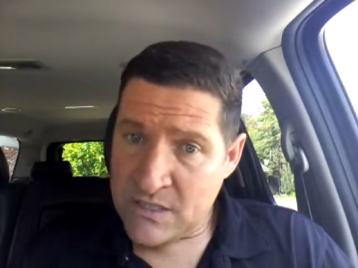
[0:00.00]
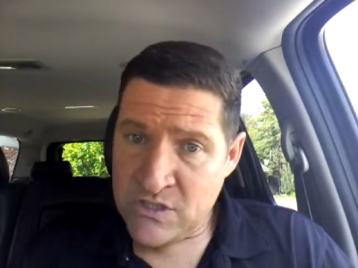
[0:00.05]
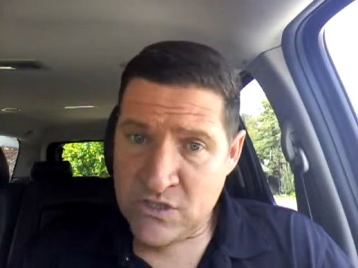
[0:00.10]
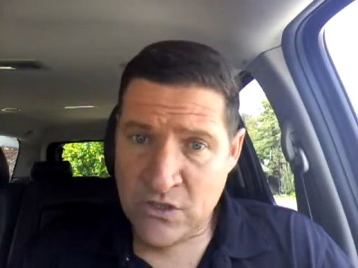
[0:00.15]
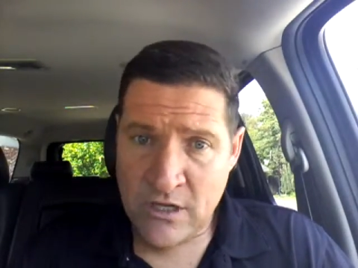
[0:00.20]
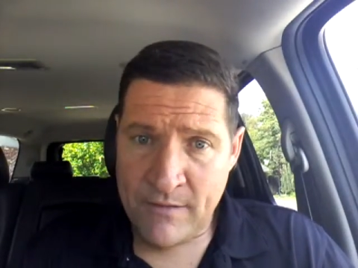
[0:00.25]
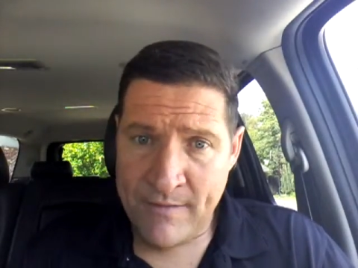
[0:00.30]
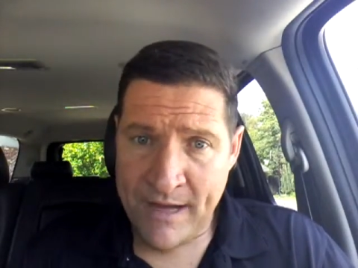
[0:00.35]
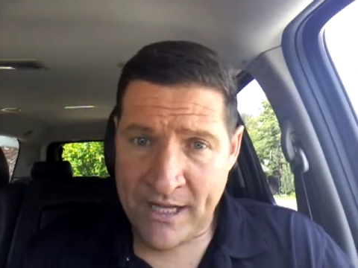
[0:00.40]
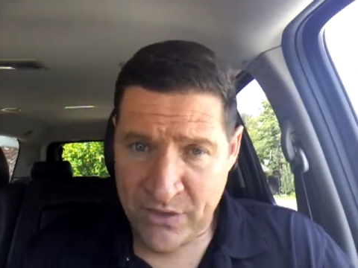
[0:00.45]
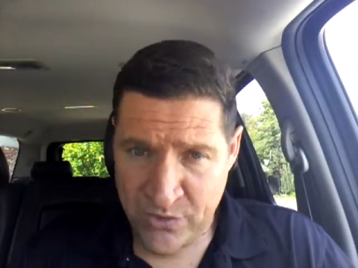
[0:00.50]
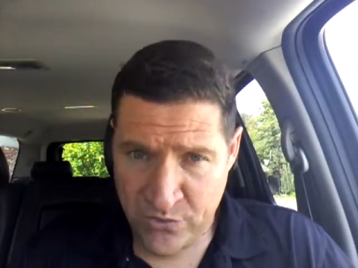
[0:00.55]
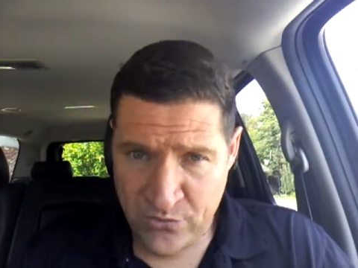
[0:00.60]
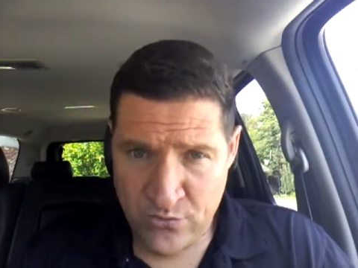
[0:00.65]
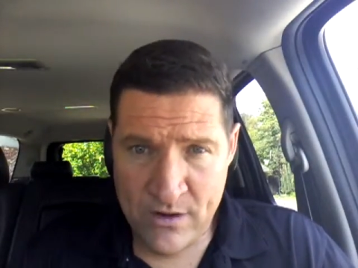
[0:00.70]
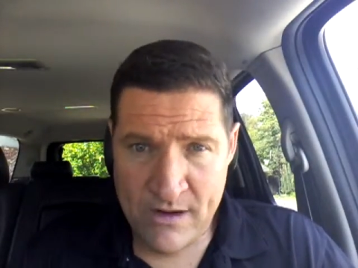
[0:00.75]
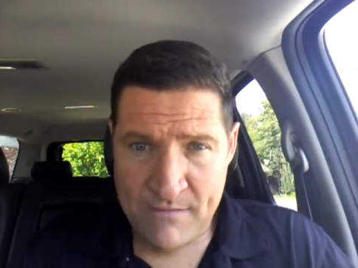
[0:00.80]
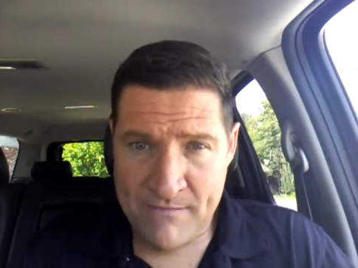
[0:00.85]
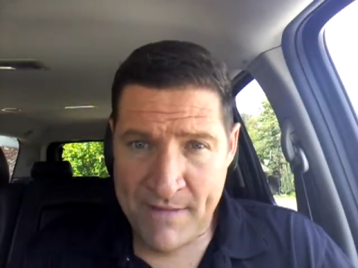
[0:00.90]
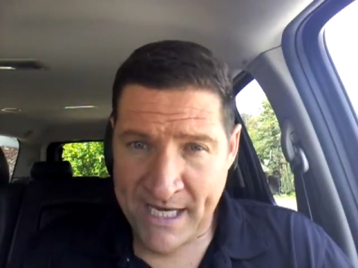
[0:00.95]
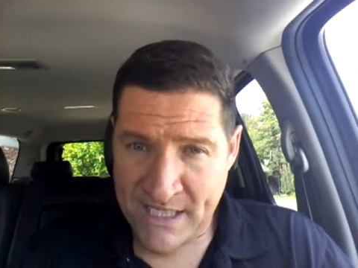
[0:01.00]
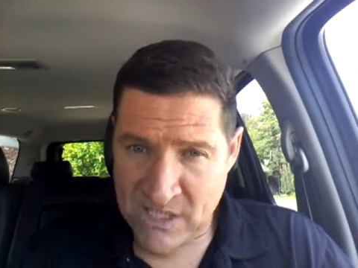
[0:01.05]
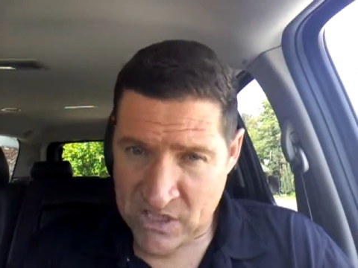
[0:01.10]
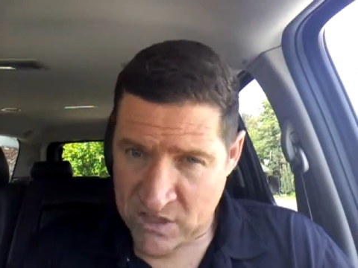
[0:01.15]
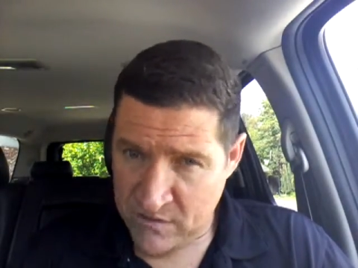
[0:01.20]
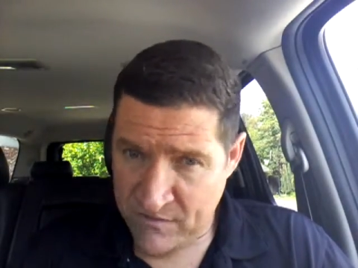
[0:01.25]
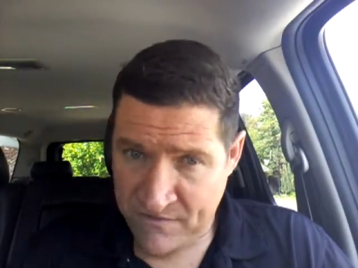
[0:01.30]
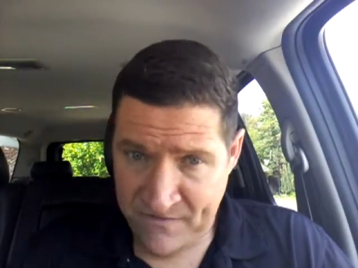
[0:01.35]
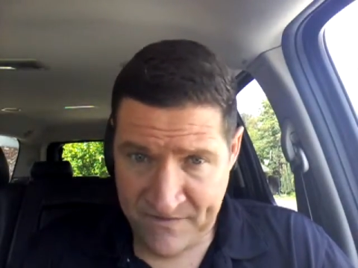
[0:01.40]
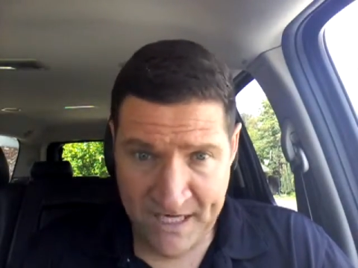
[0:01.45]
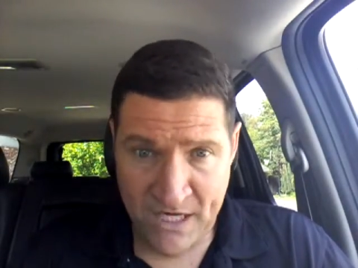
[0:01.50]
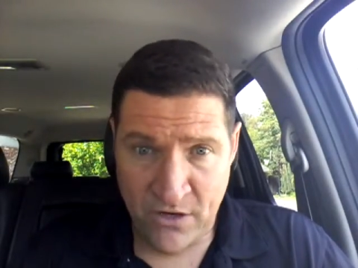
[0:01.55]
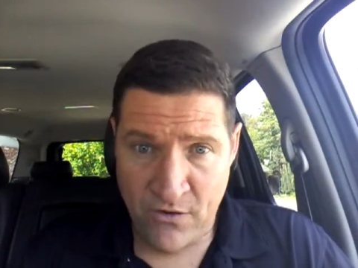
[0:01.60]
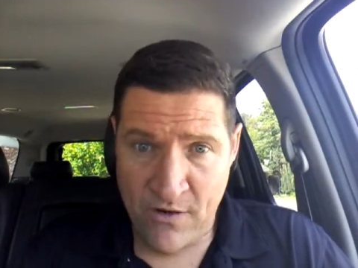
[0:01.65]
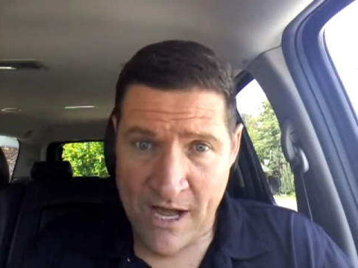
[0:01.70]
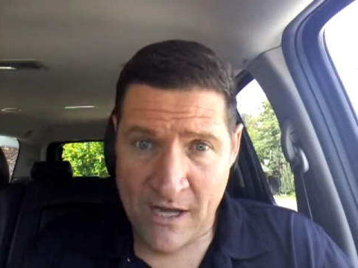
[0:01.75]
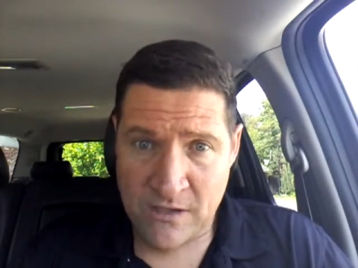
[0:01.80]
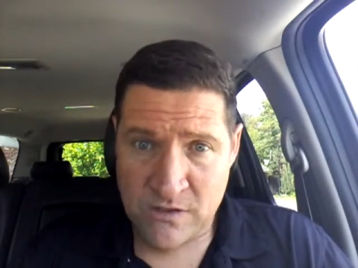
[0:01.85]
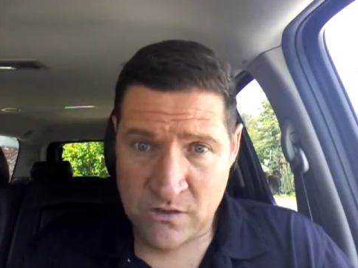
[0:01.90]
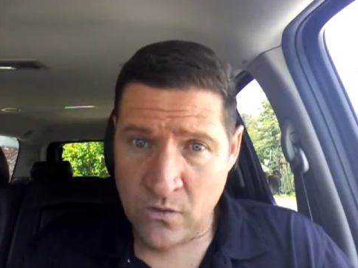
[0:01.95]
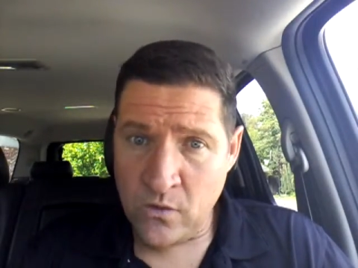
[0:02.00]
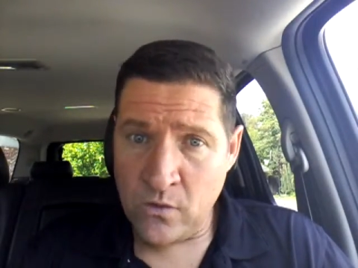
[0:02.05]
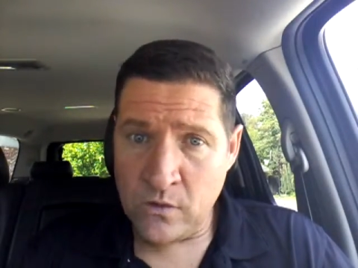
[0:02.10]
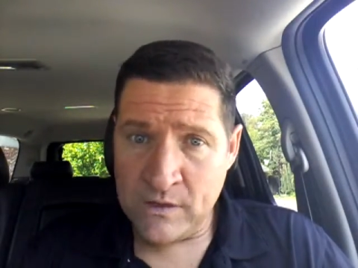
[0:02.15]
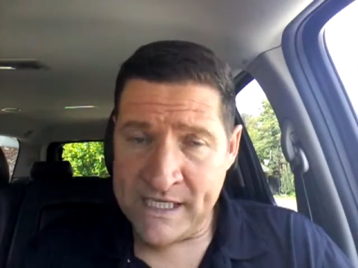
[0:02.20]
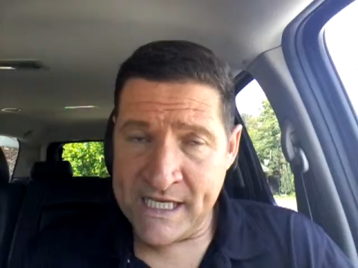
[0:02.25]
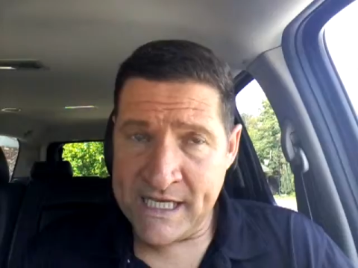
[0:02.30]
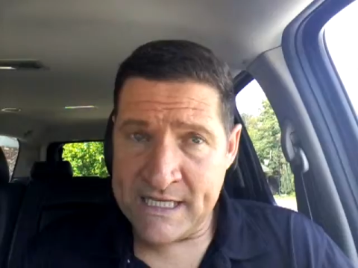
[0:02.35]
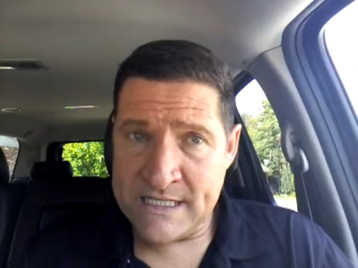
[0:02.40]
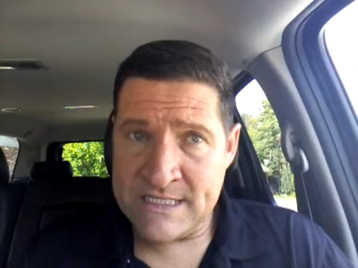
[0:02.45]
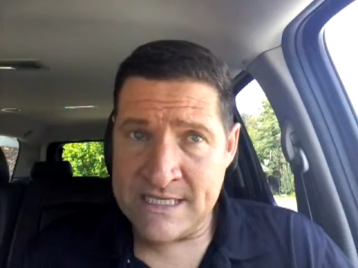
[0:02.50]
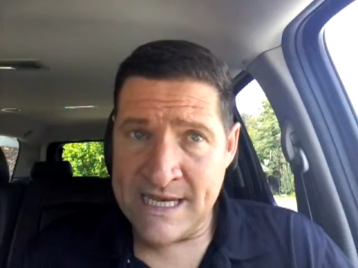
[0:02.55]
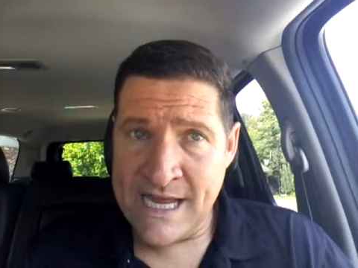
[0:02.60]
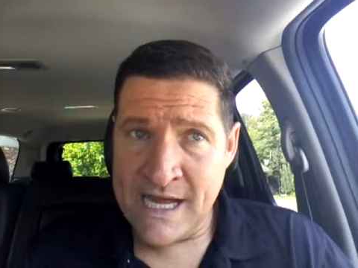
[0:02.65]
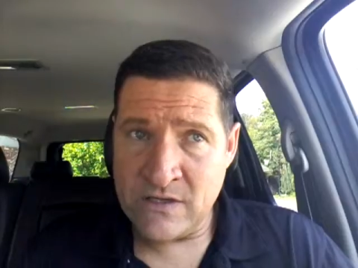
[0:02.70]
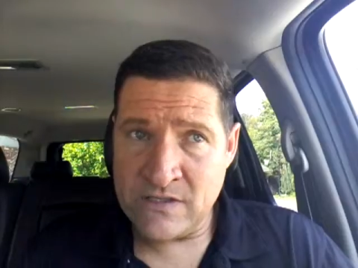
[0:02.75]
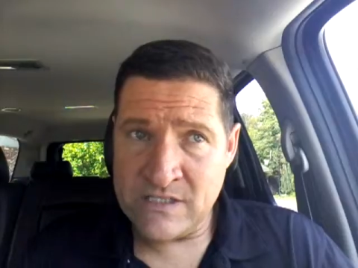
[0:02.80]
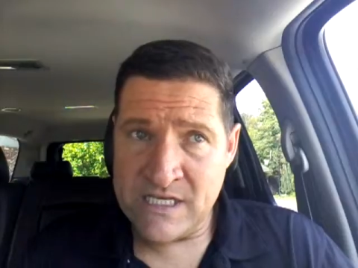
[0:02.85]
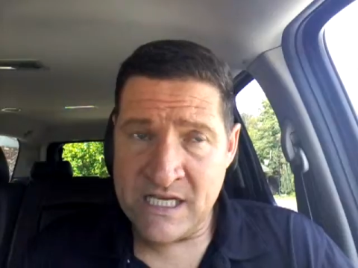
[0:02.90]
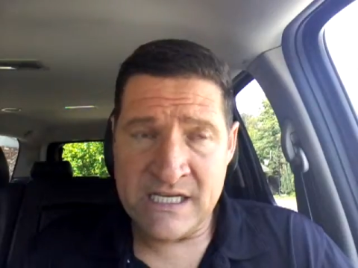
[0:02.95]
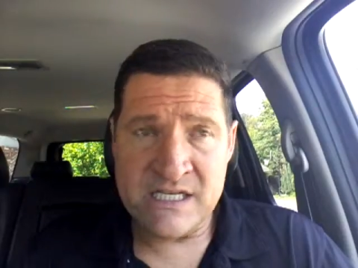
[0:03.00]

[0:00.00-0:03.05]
it took about three months to figure out all the ins and outs.